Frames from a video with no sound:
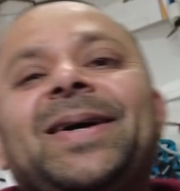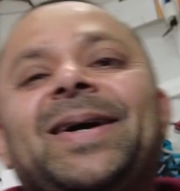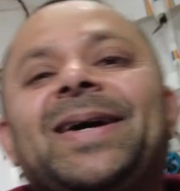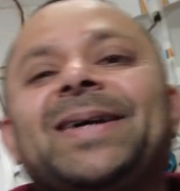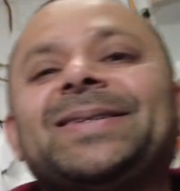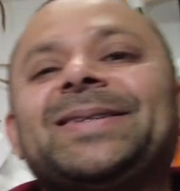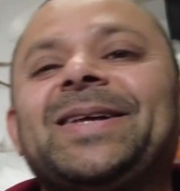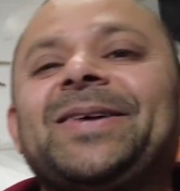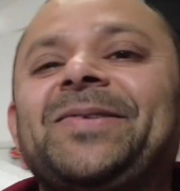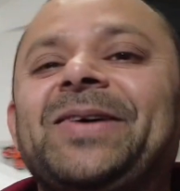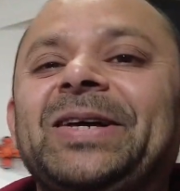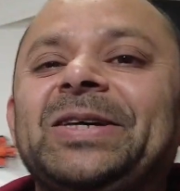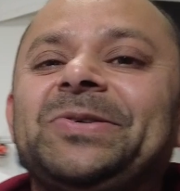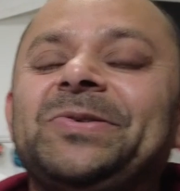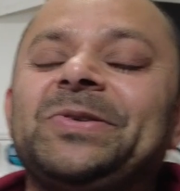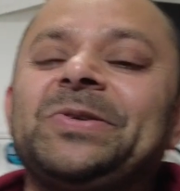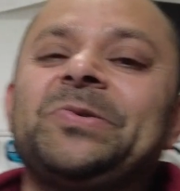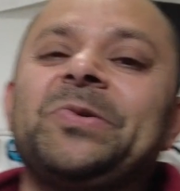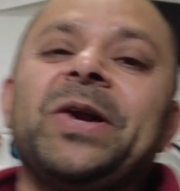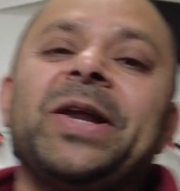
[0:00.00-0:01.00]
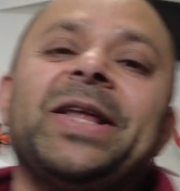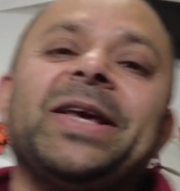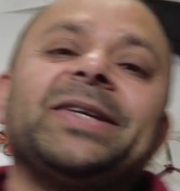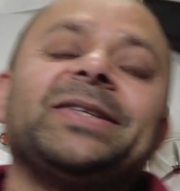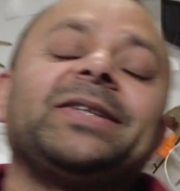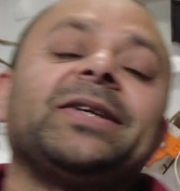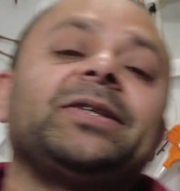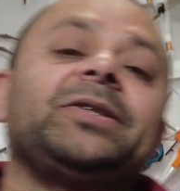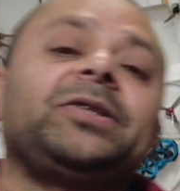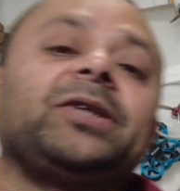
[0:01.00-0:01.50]
Assalamualaikum and
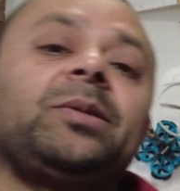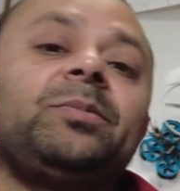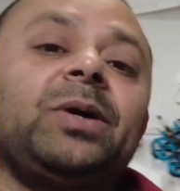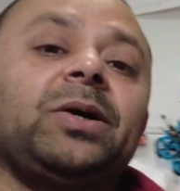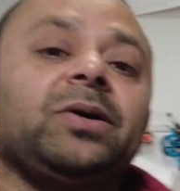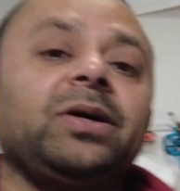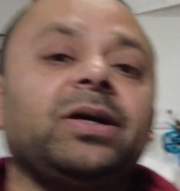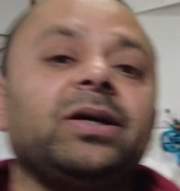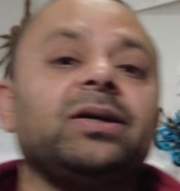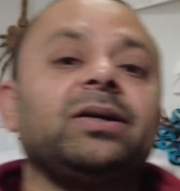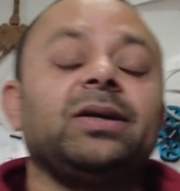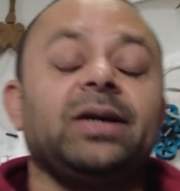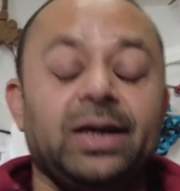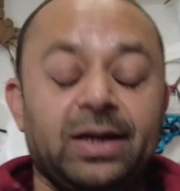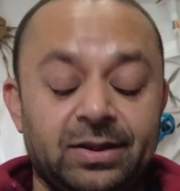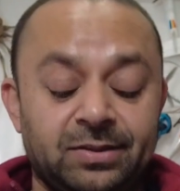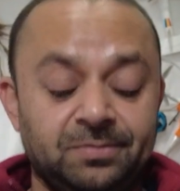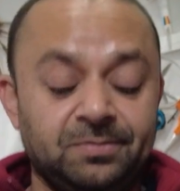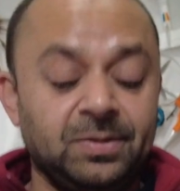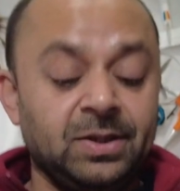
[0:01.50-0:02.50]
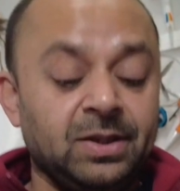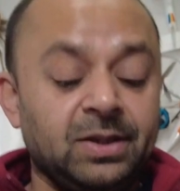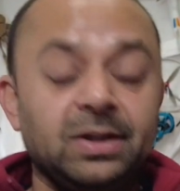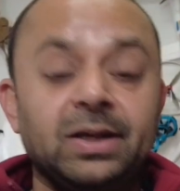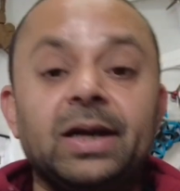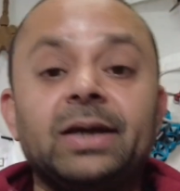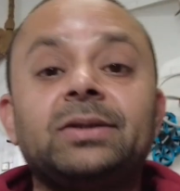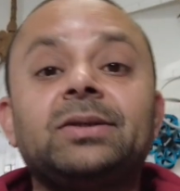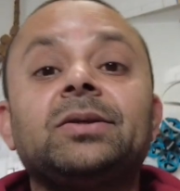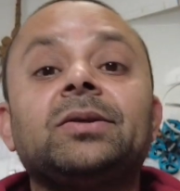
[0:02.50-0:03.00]
greetings, AliShanMao here, and
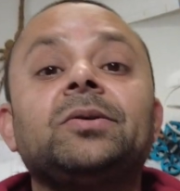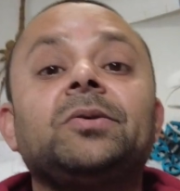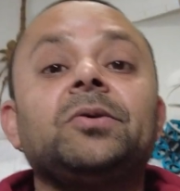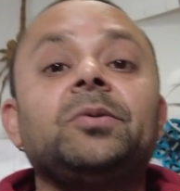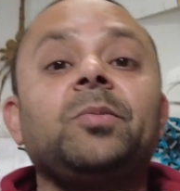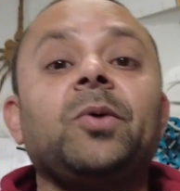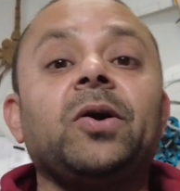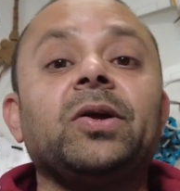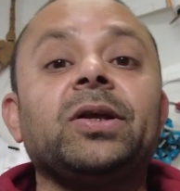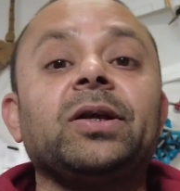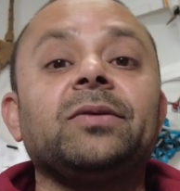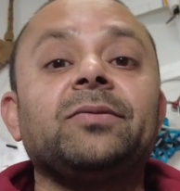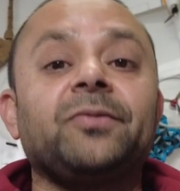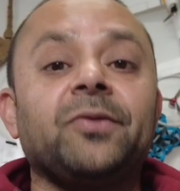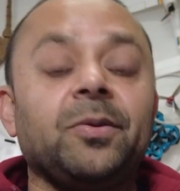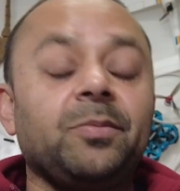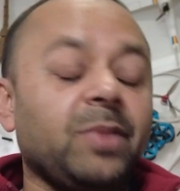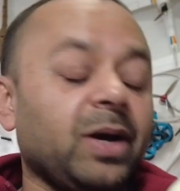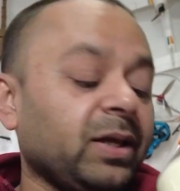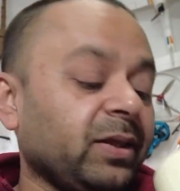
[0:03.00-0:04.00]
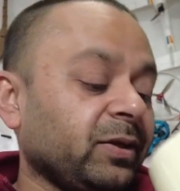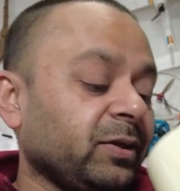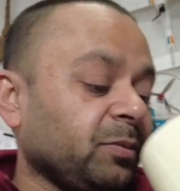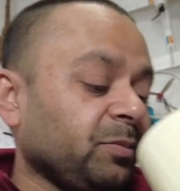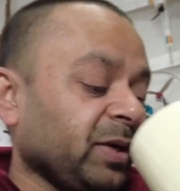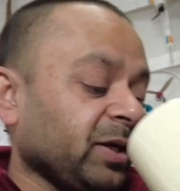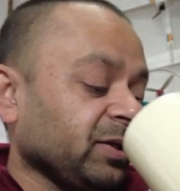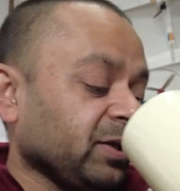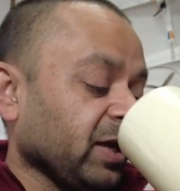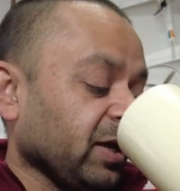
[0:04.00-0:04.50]
yes, good morning from my little
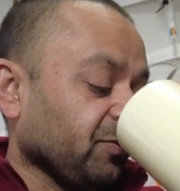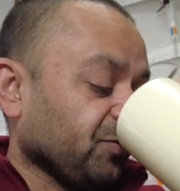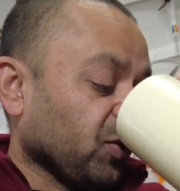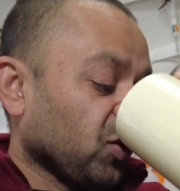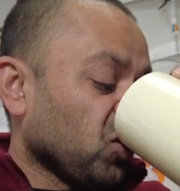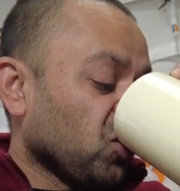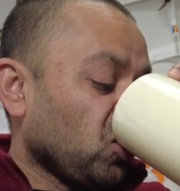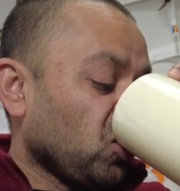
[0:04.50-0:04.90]
man cave.